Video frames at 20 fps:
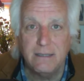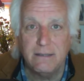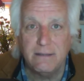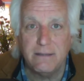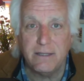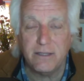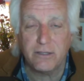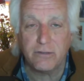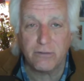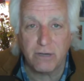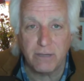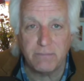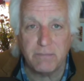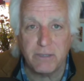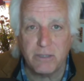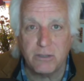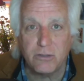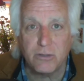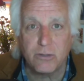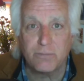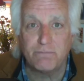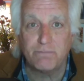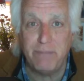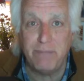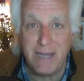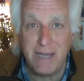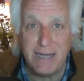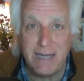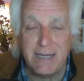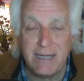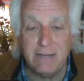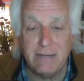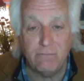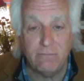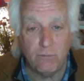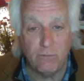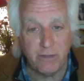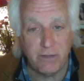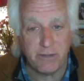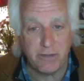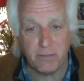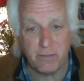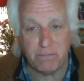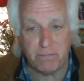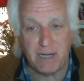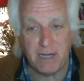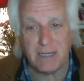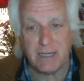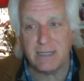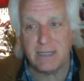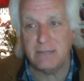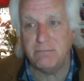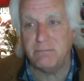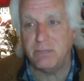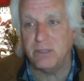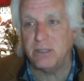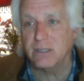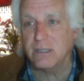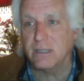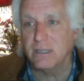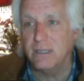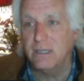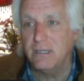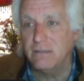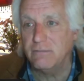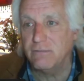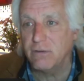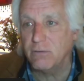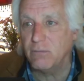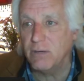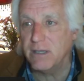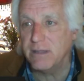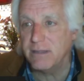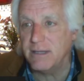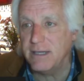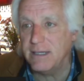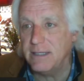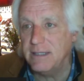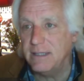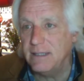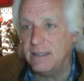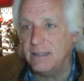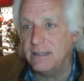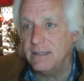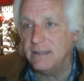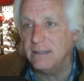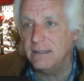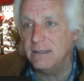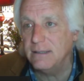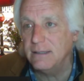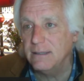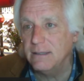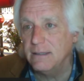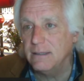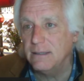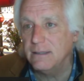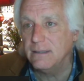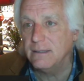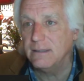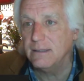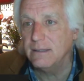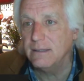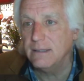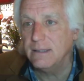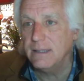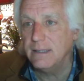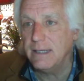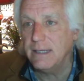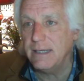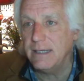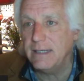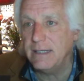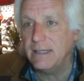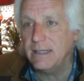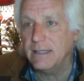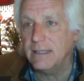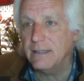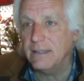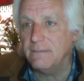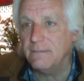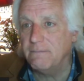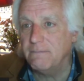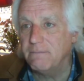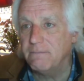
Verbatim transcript: the criminals pay with their pocketbook for what they did. Hey Donna,